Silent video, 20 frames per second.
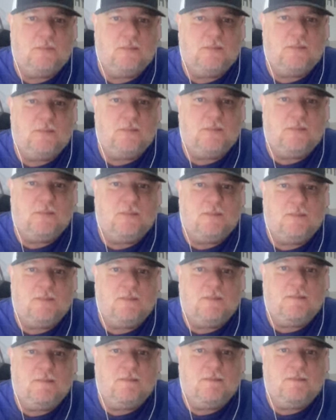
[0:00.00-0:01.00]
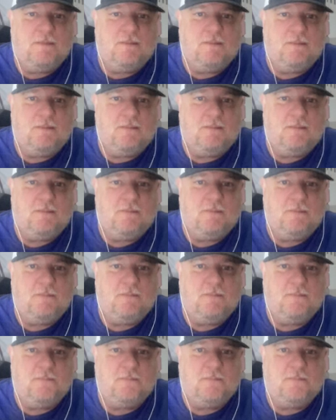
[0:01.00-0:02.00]

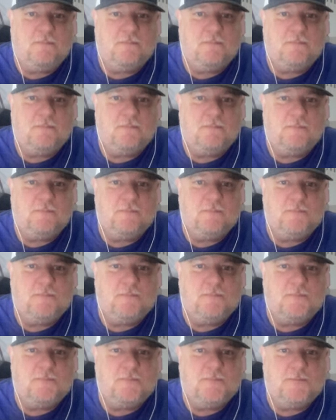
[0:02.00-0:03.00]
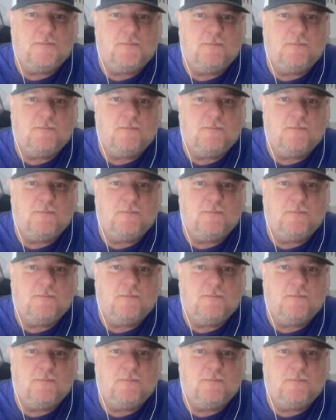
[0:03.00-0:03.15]
(not speaking)